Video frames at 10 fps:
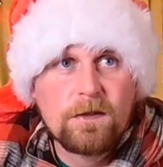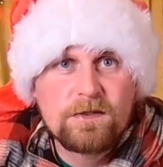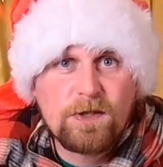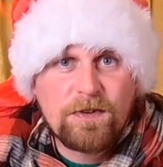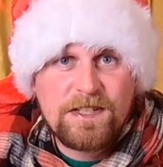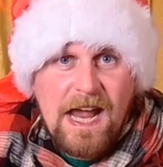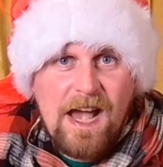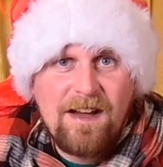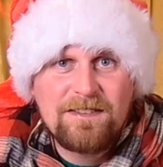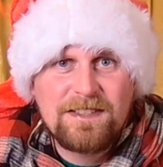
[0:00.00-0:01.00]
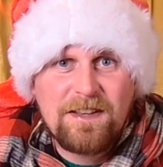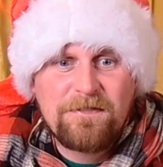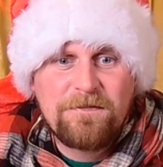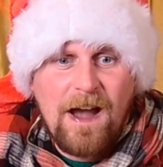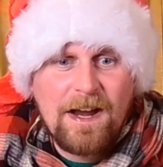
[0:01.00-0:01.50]
So we're down to the
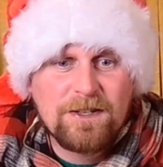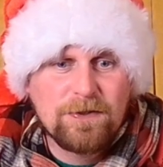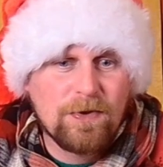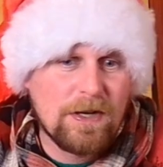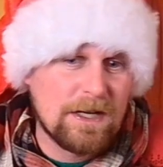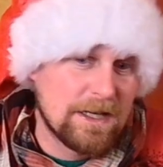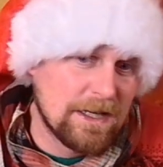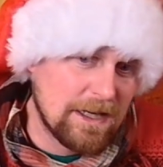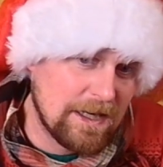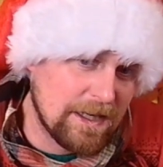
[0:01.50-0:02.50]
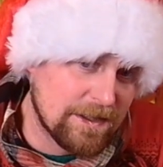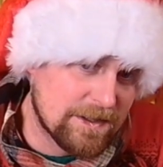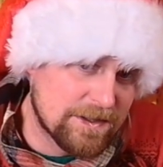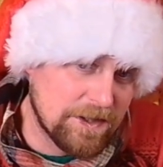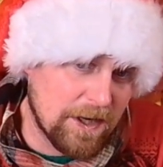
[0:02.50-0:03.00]
final one
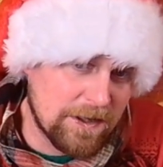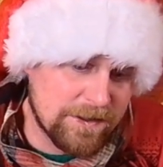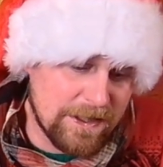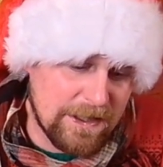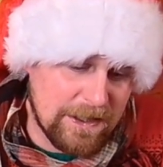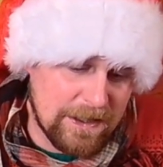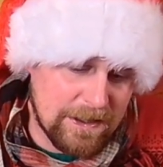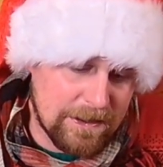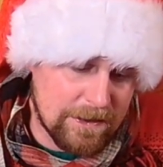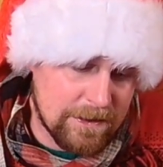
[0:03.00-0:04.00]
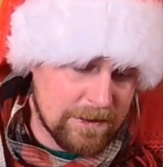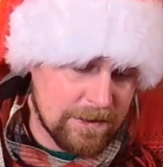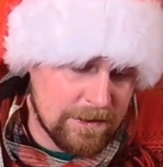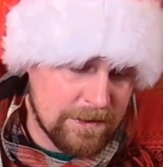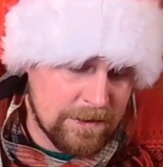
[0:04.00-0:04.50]
sardine.
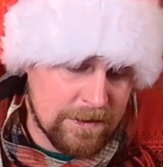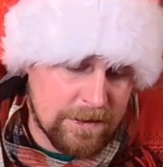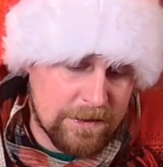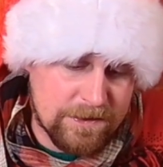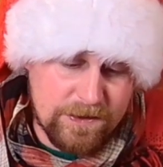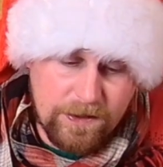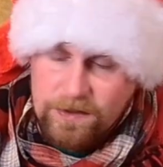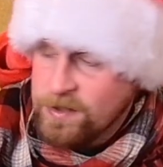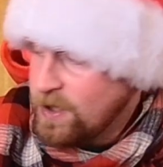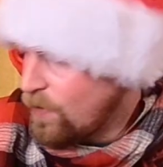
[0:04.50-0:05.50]
So you know